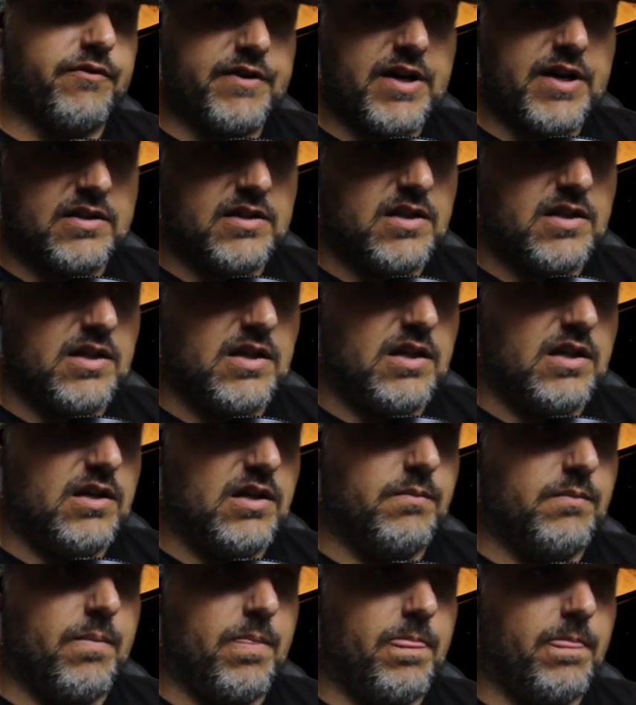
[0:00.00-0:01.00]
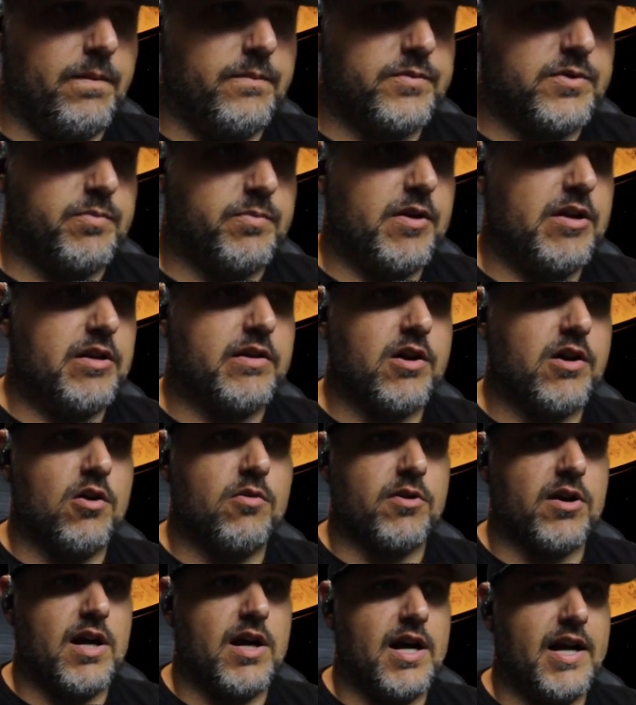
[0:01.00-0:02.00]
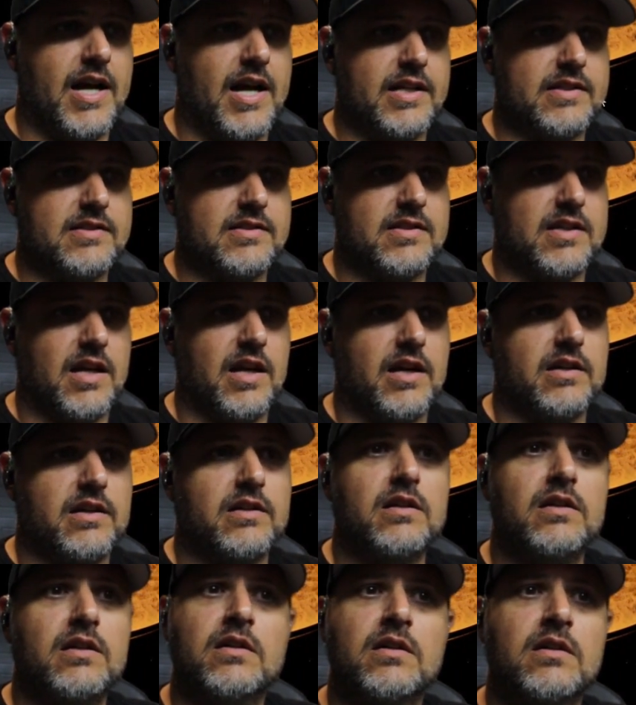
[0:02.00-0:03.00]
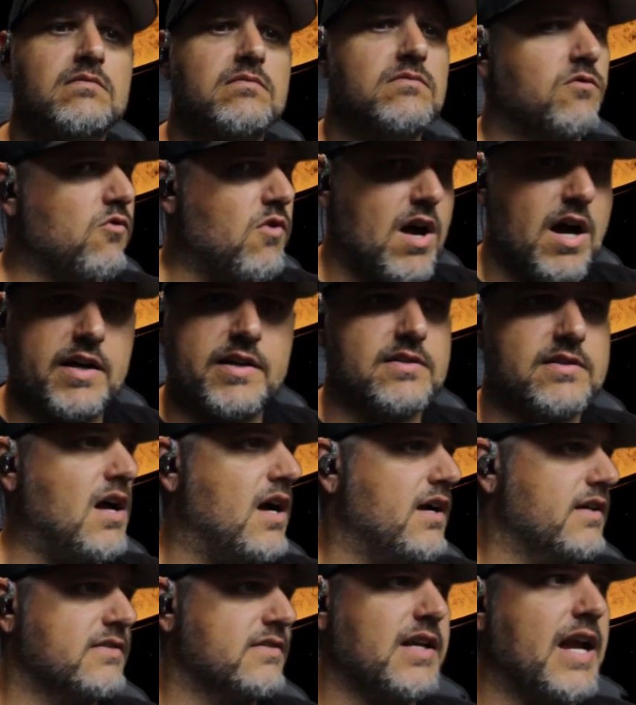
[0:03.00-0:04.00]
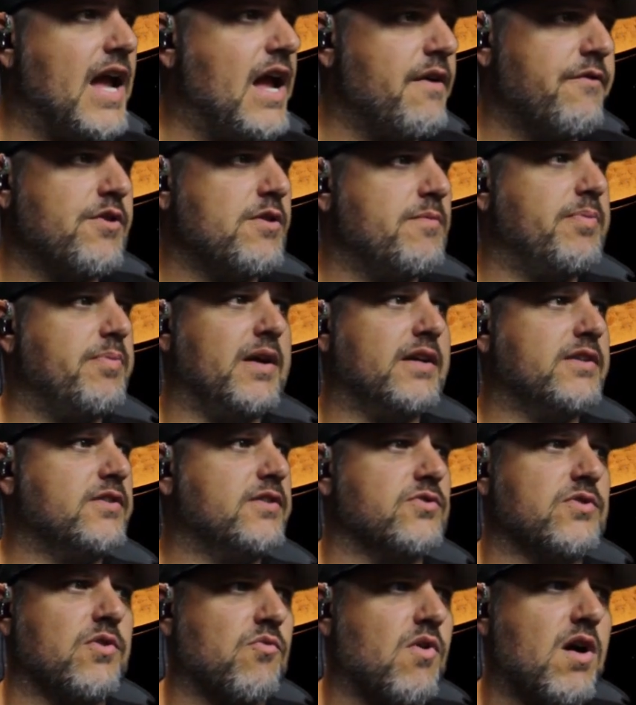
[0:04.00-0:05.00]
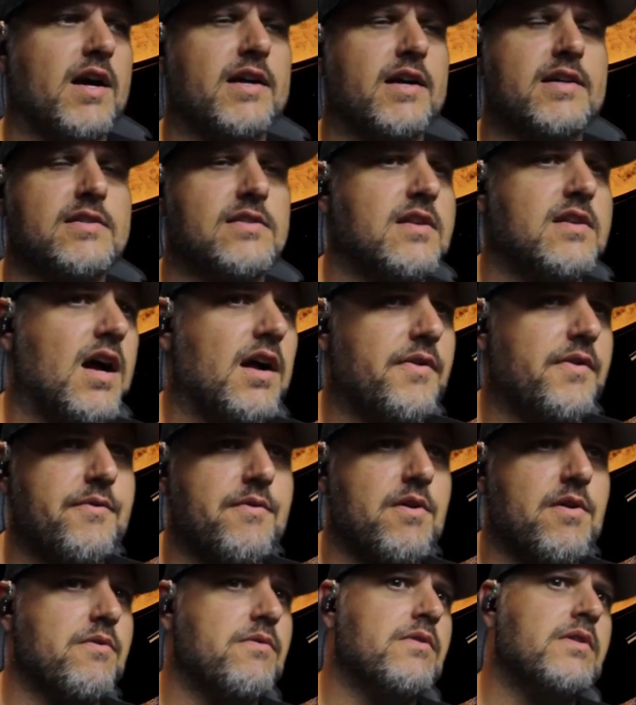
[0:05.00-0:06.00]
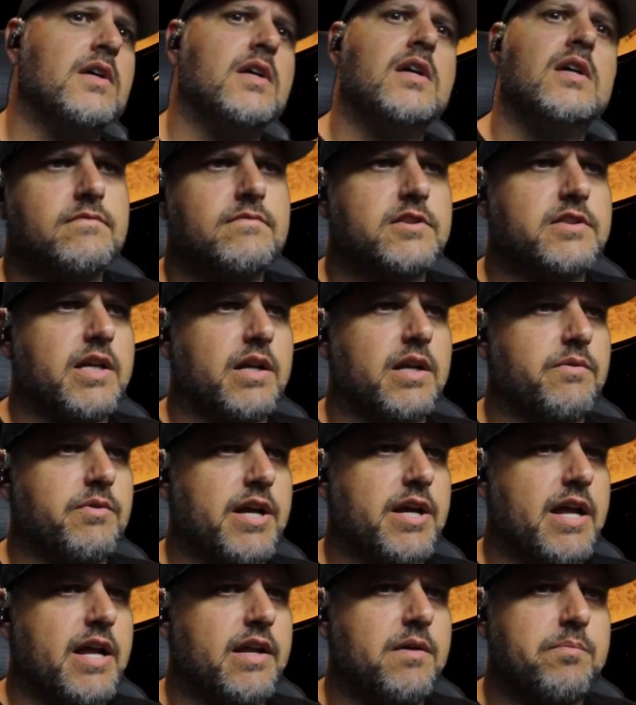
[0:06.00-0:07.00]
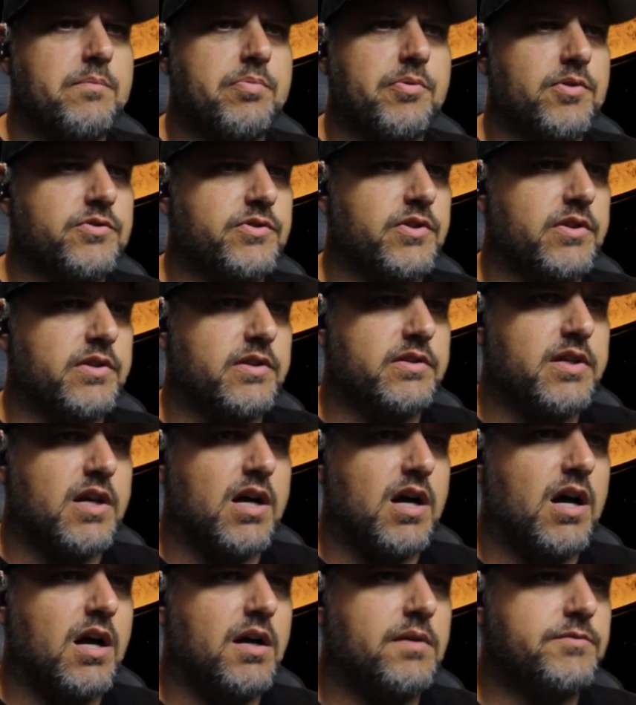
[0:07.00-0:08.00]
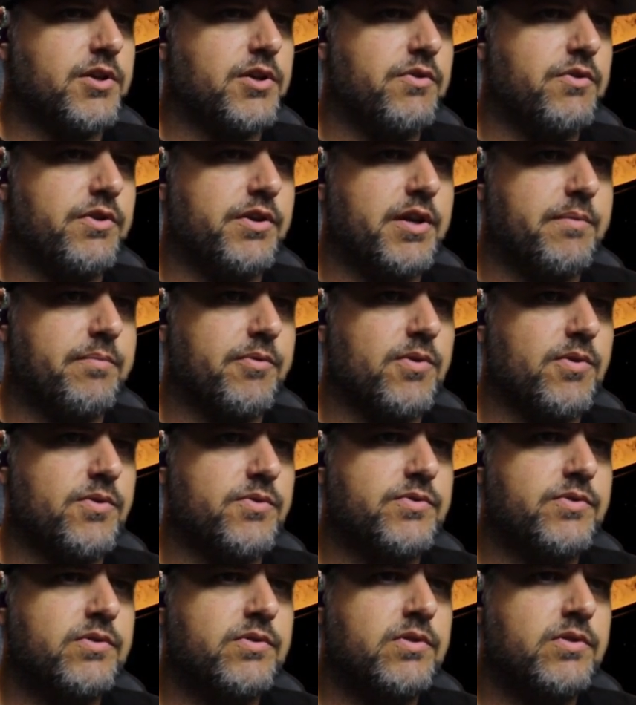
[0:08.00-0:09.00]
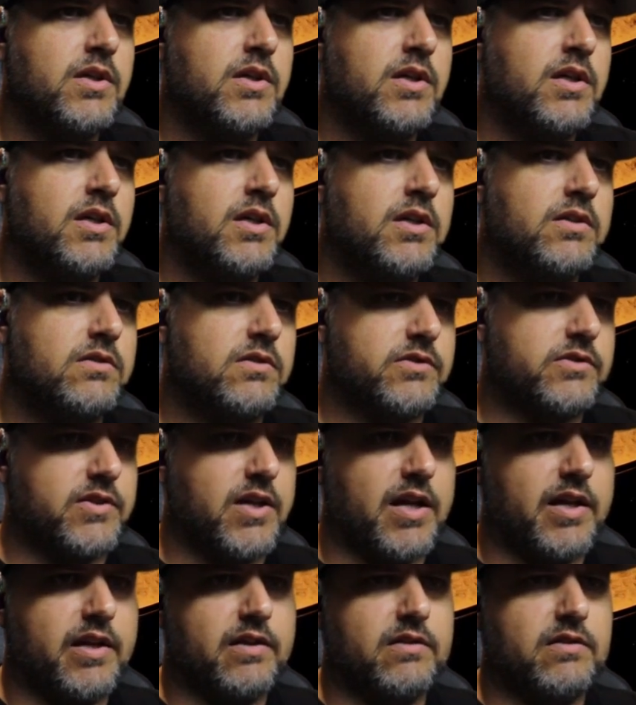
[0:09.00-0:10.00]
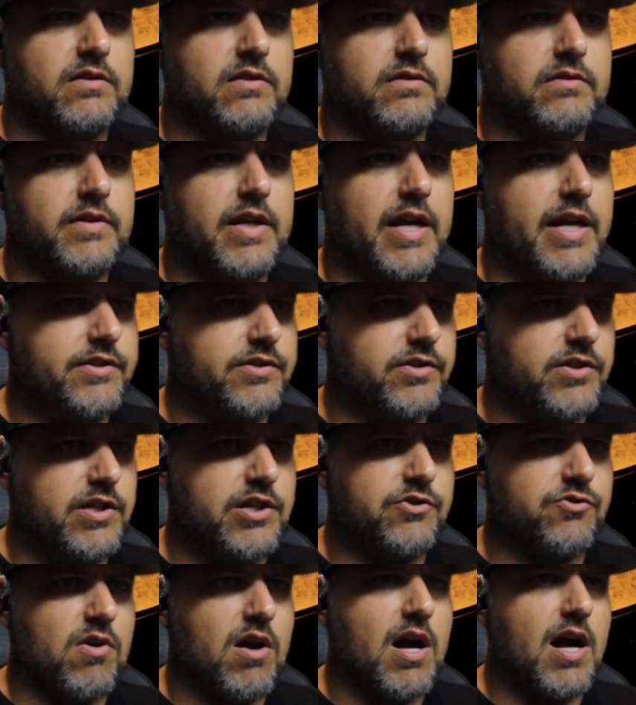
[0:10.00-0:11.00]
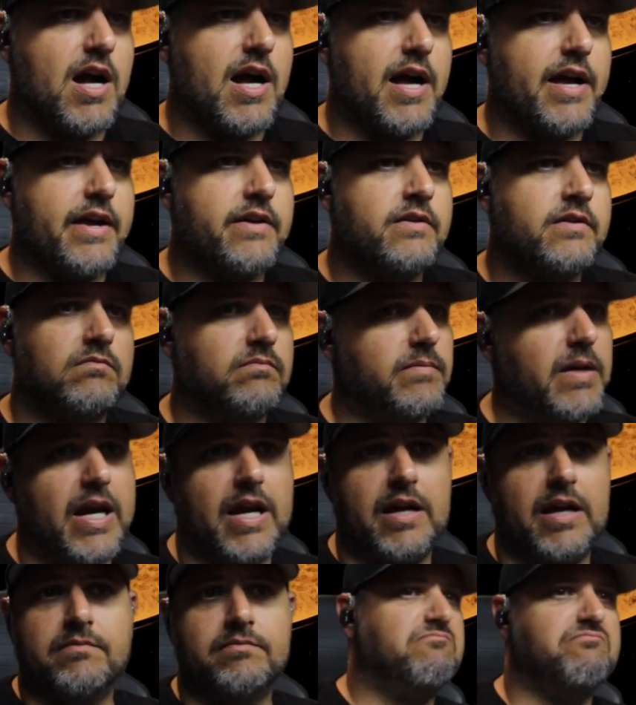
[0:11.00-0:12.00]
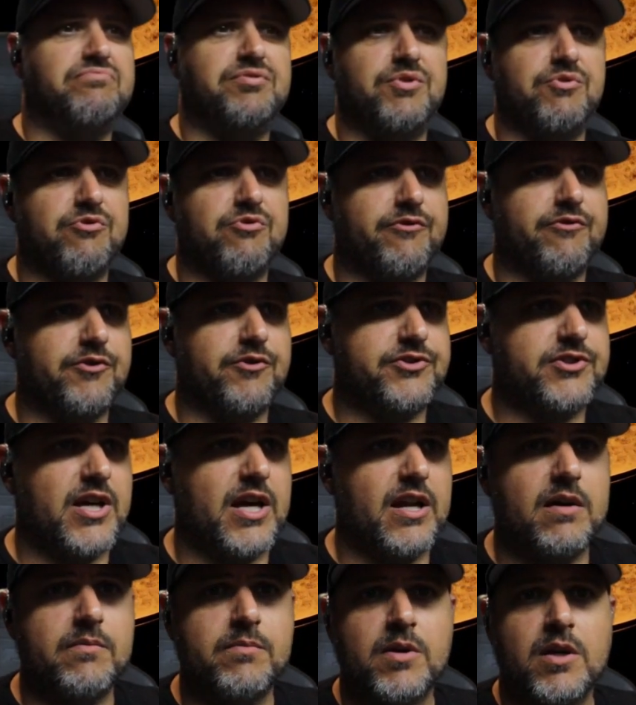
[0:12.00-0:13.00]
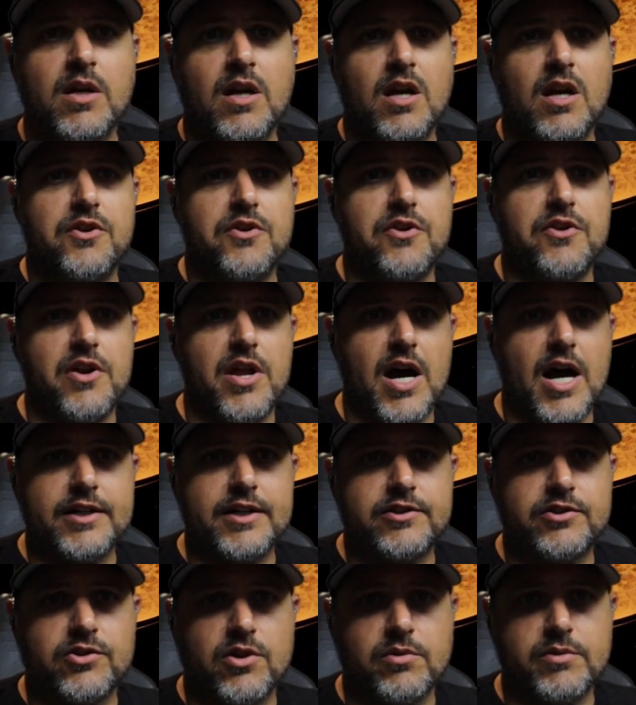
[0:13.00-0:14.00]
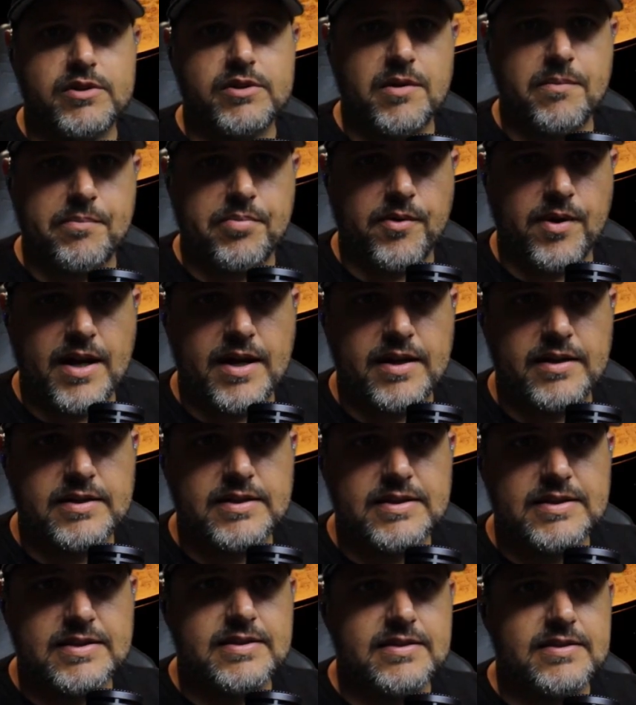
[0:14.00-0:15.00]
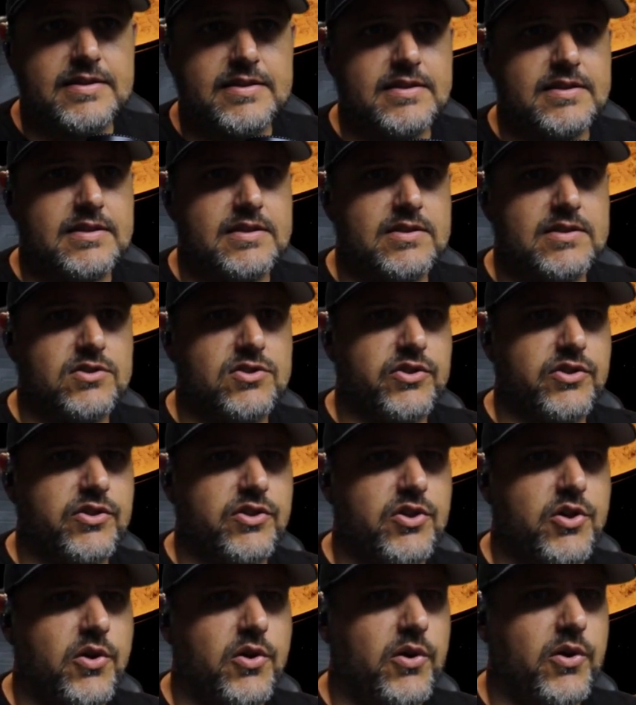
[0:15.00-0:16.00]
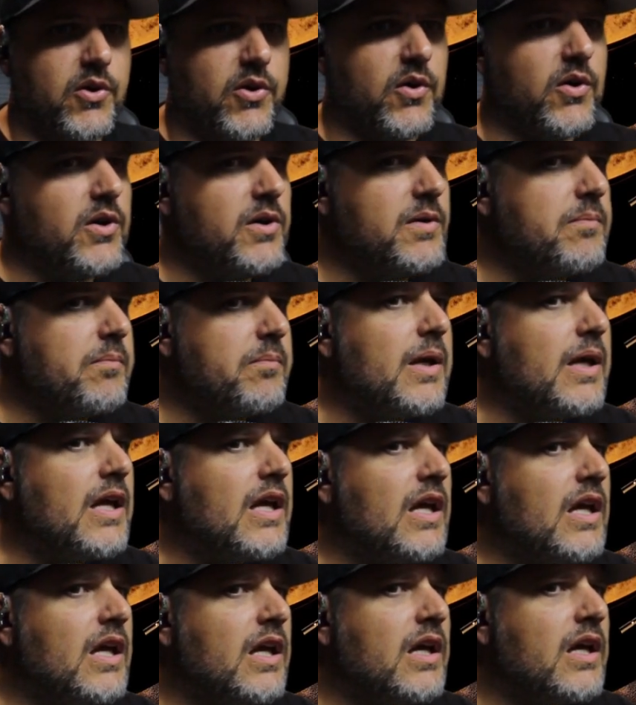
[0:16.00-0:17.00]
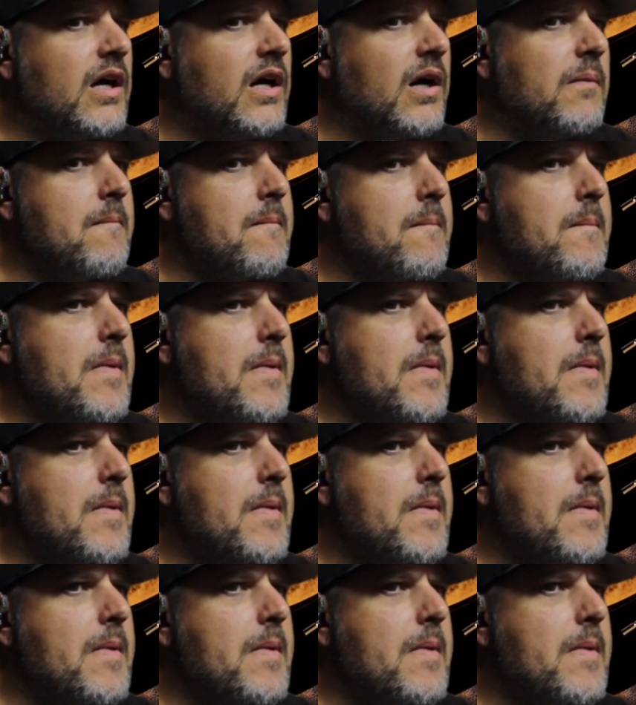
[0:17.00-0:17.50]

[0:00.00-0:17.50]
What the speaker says: We've got the Speed Cobra hi-hat stand, rock and sock. It's like every picture is a rock and sock throne. Looks like we got Emperors on the toms, coated Emperors. Looks like HD dry. Man, beautiful setup. Not sure what the brand is. This could be a